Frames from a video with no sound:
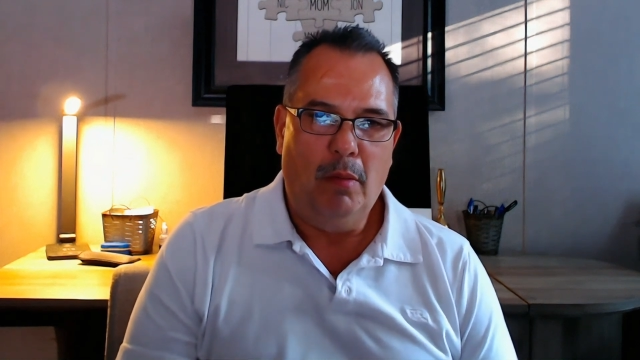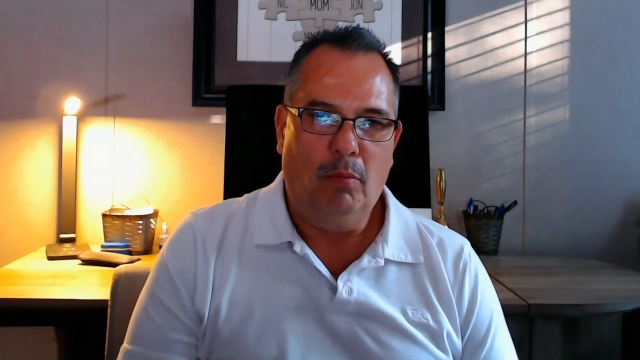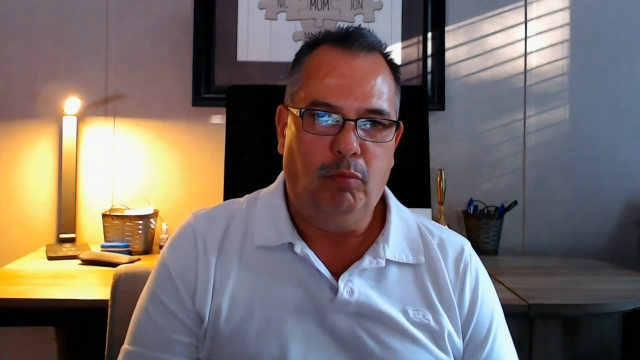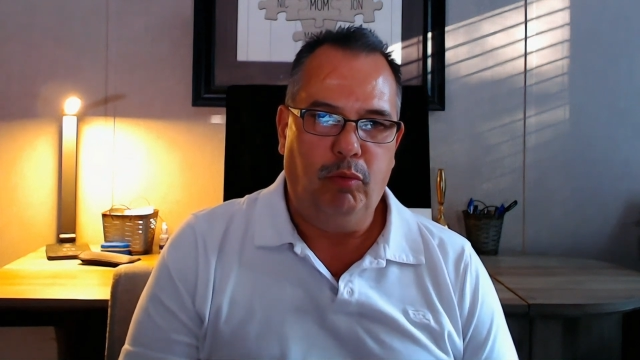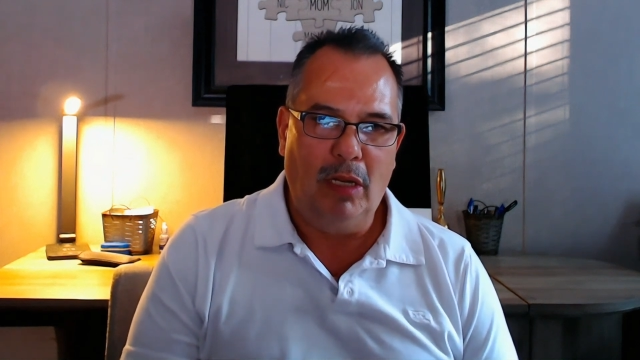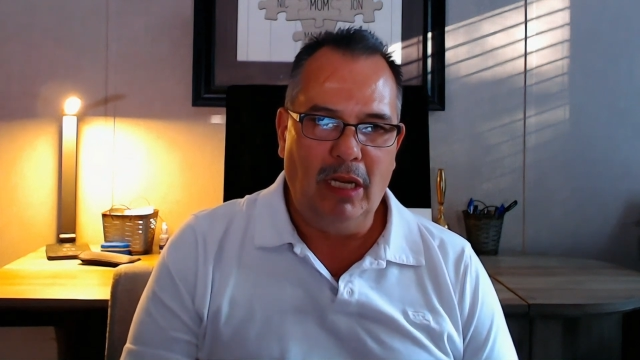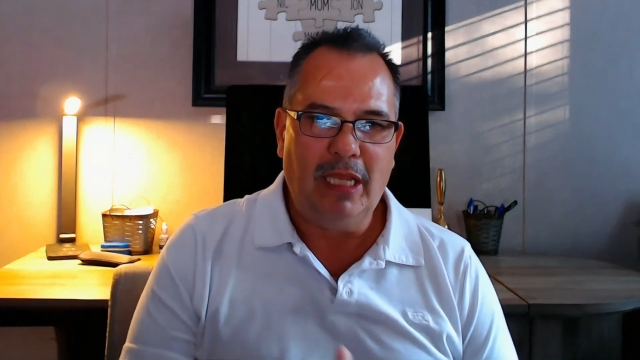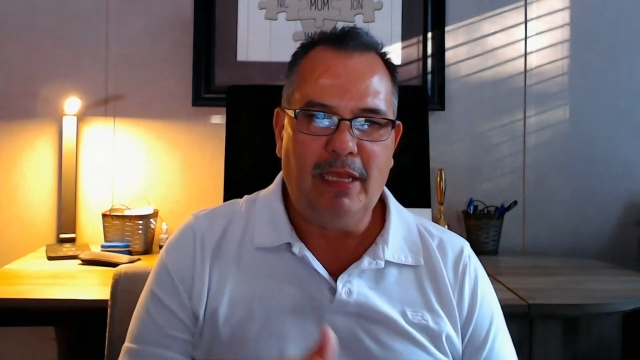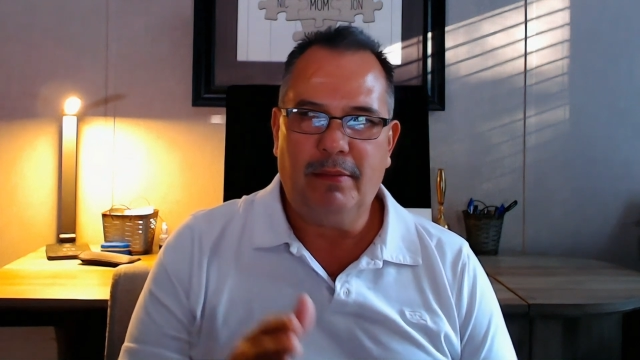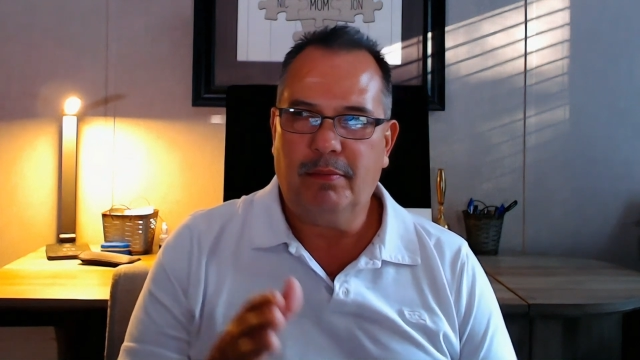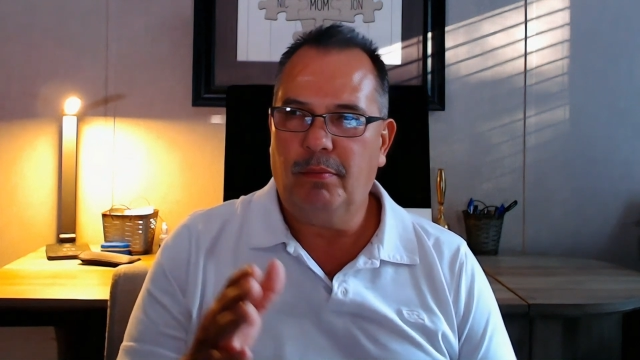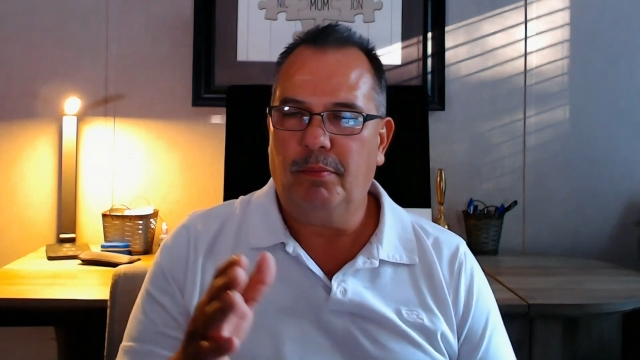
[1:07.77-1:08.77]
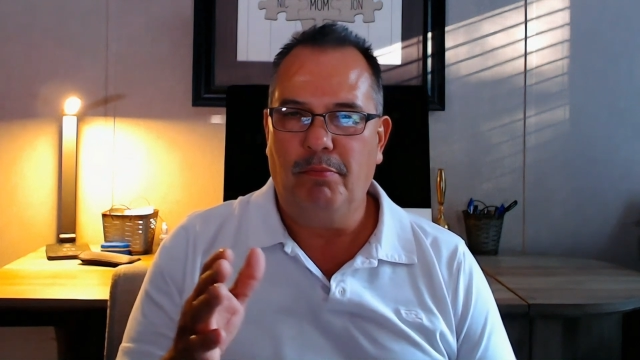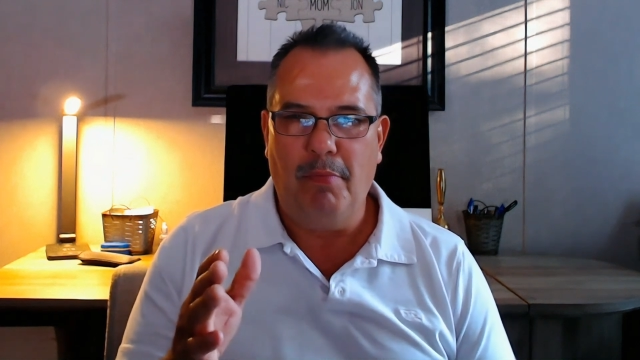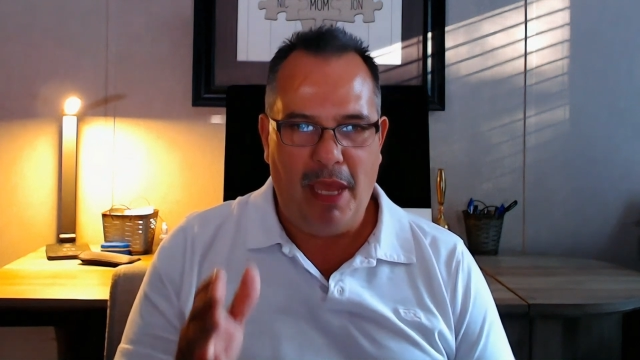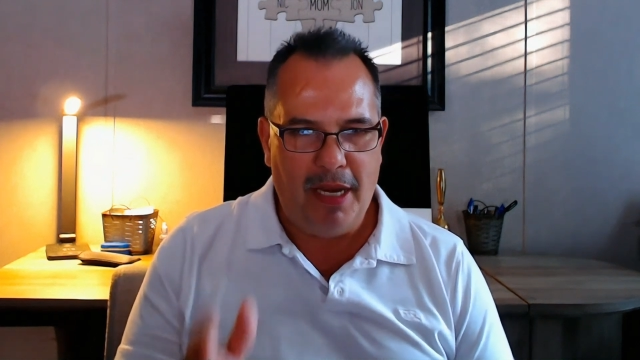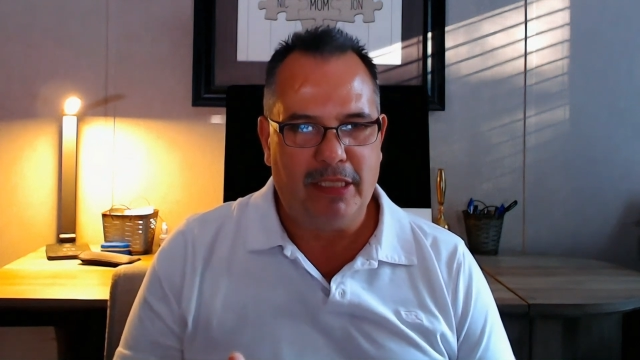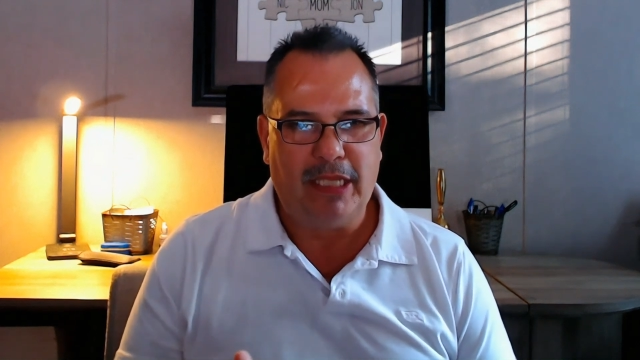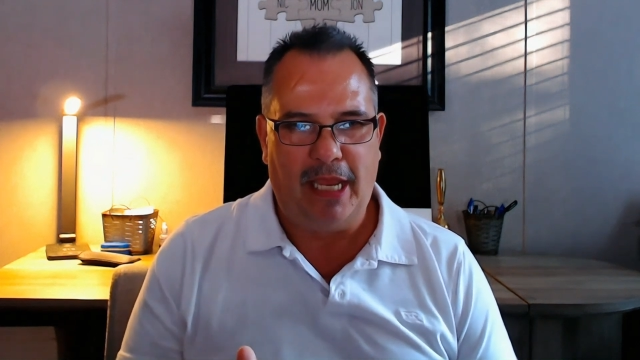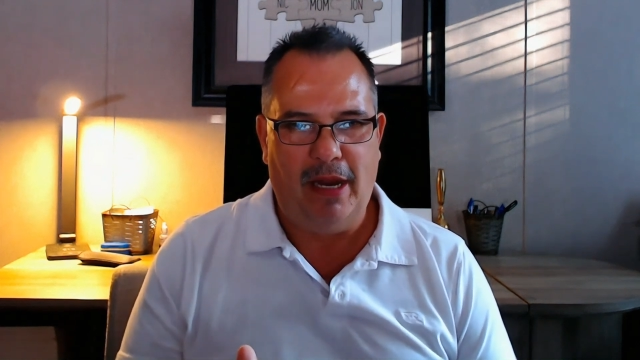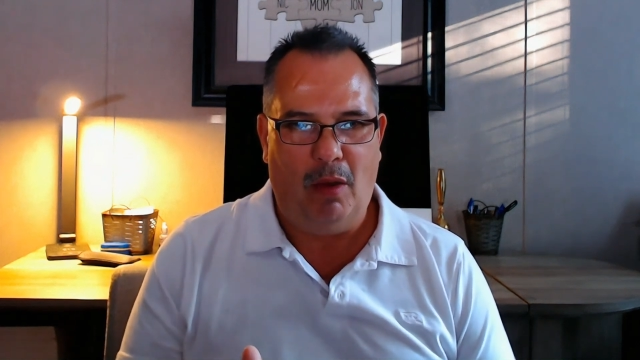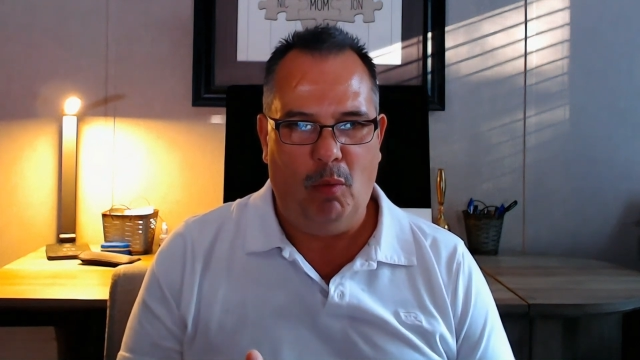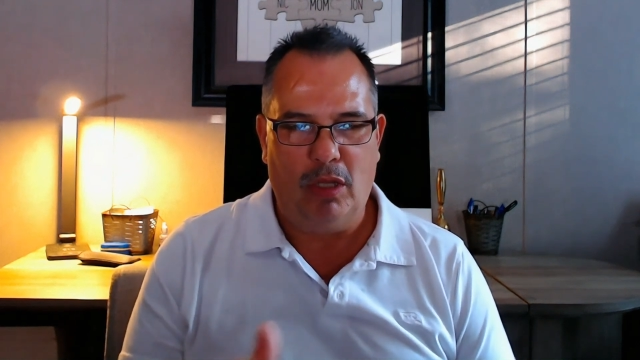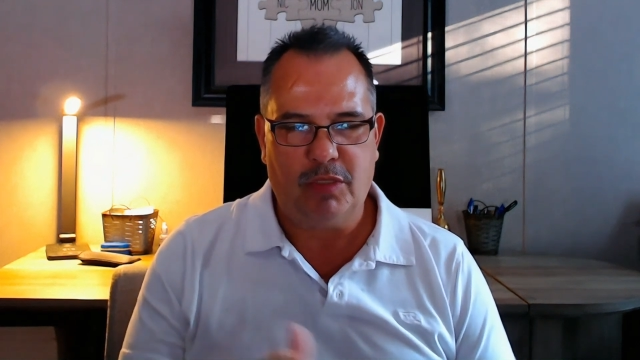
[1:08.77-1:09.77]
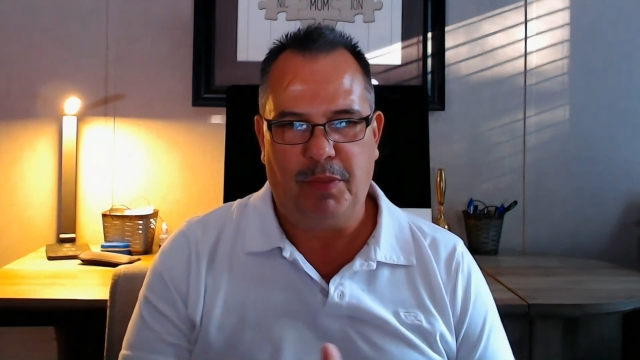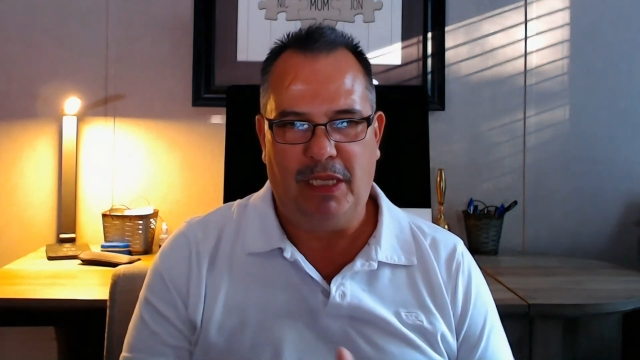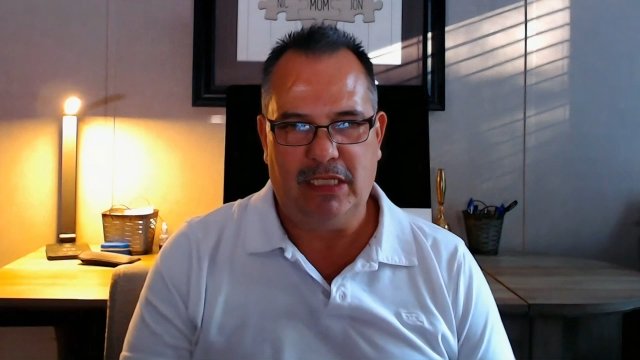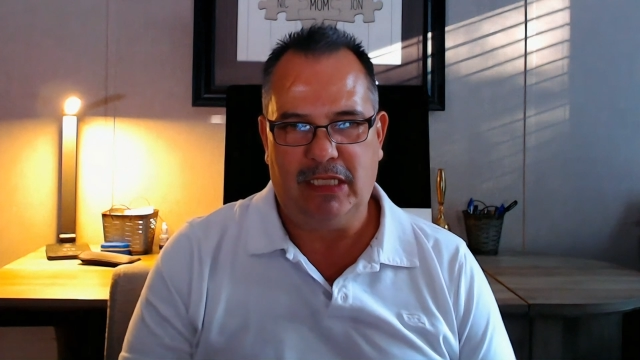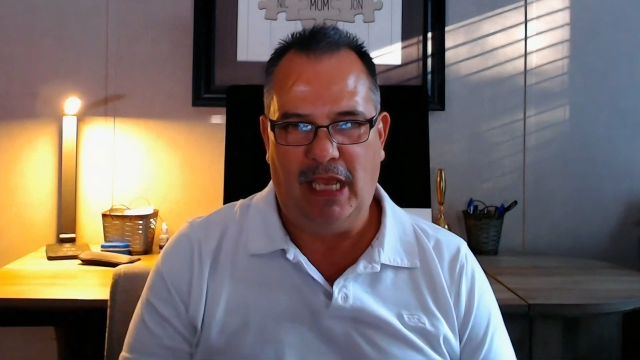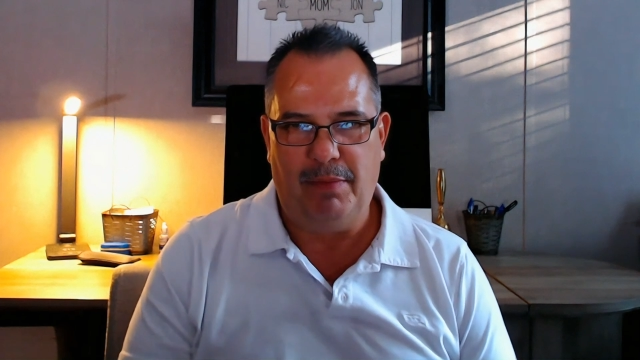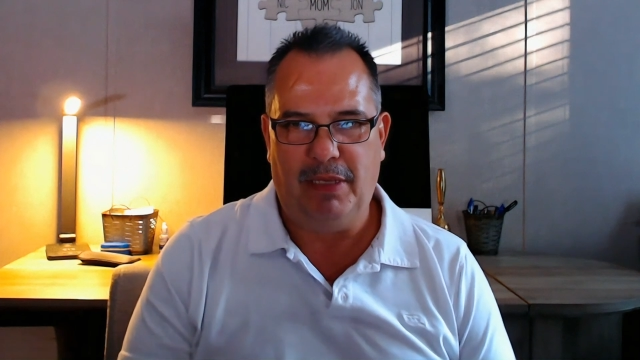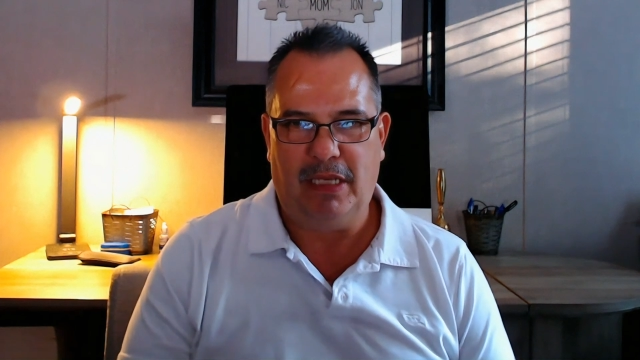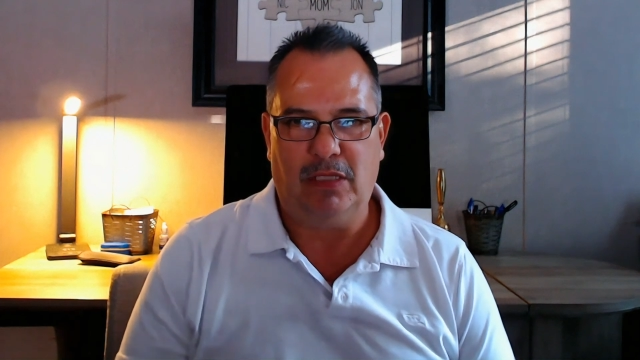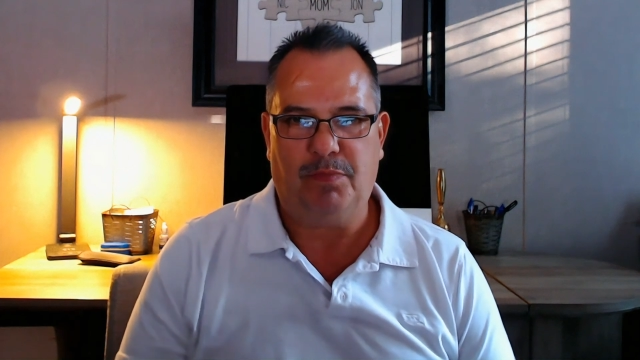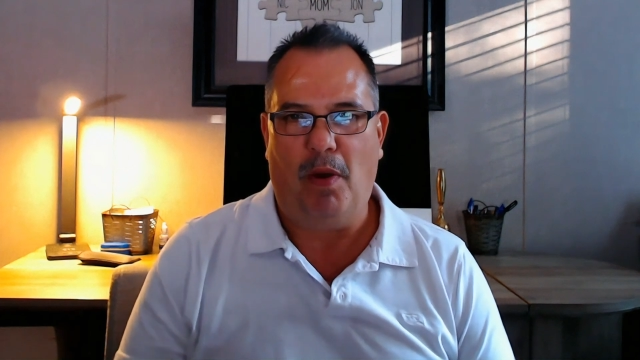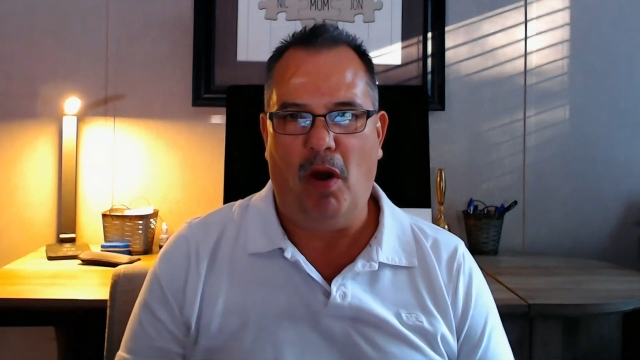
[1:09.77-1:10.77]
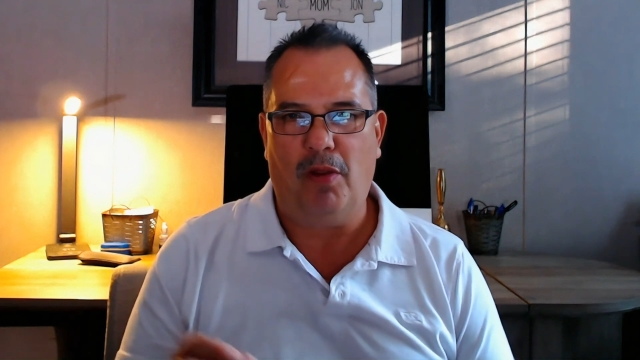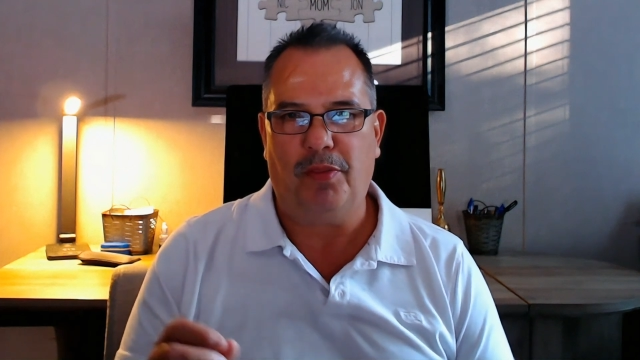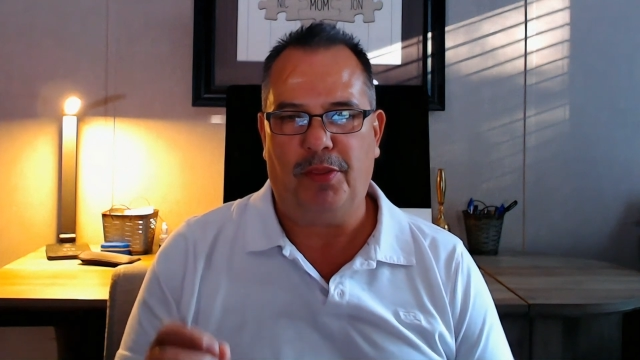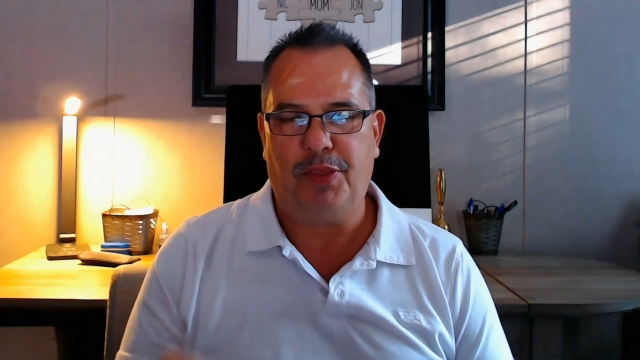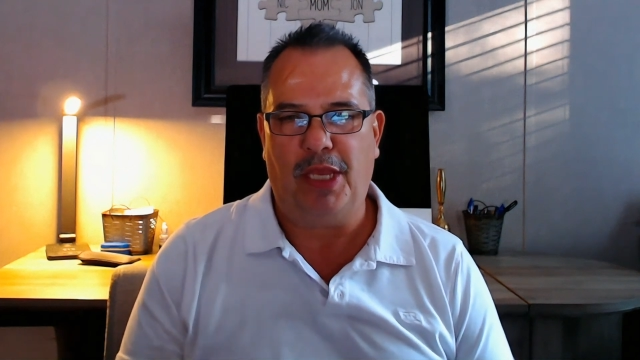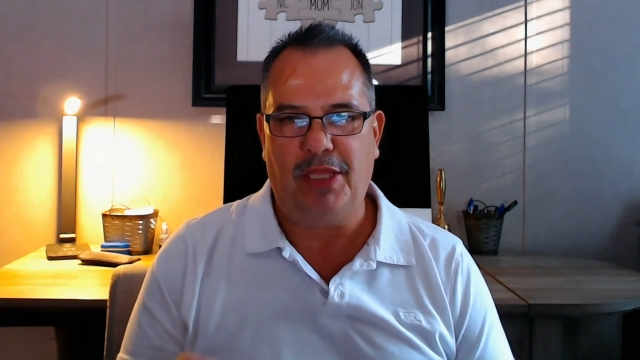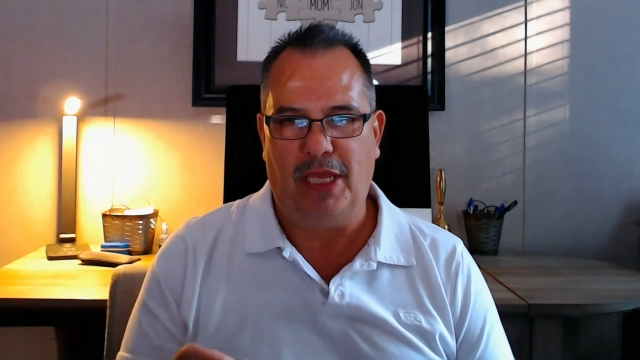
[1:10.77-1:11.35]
really meditate on what's being said because part of the thing